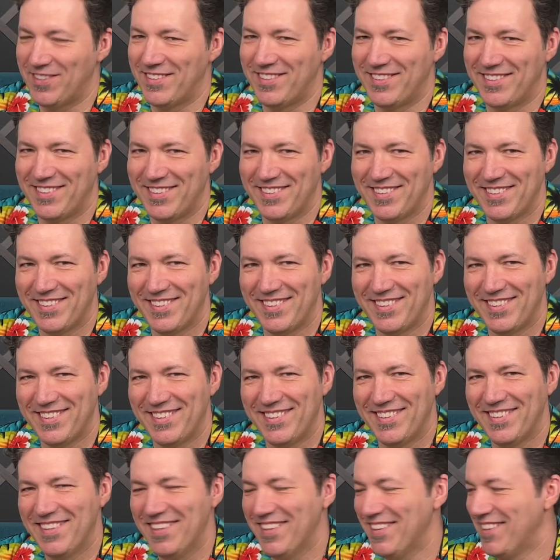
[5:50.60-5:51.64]

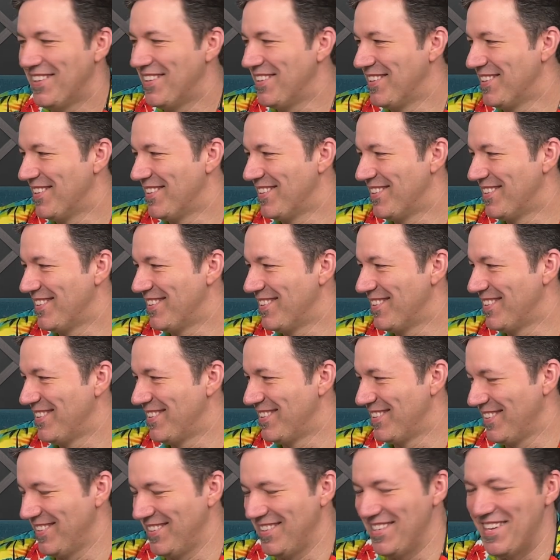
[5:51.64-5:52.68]

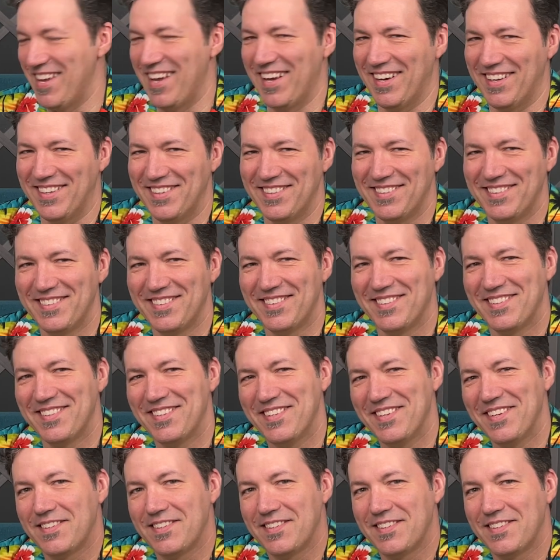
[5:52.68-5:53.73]

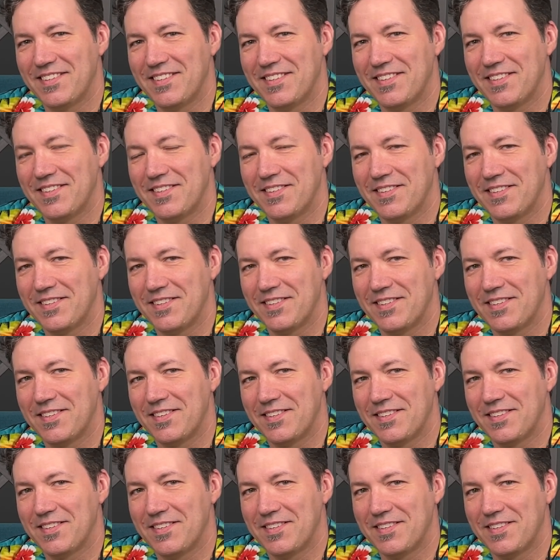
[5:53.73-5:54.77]

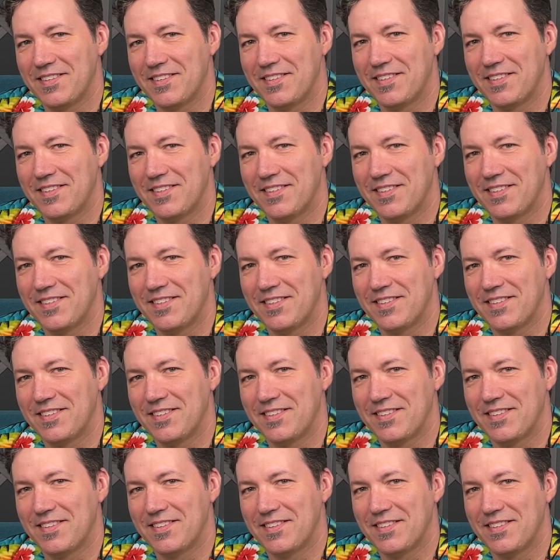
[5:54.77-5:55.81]

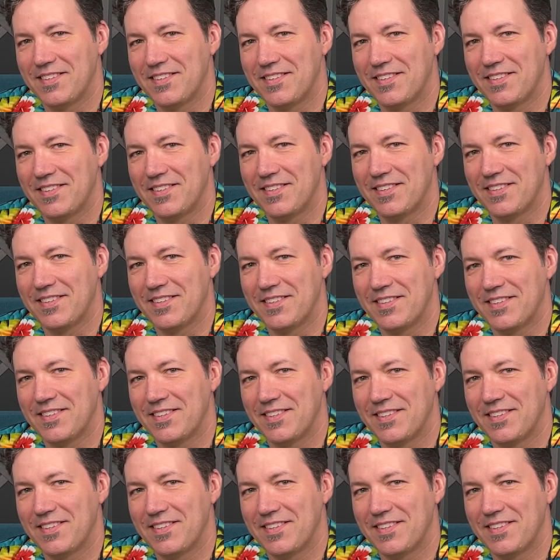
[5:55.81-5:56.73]
This person isn't speaking.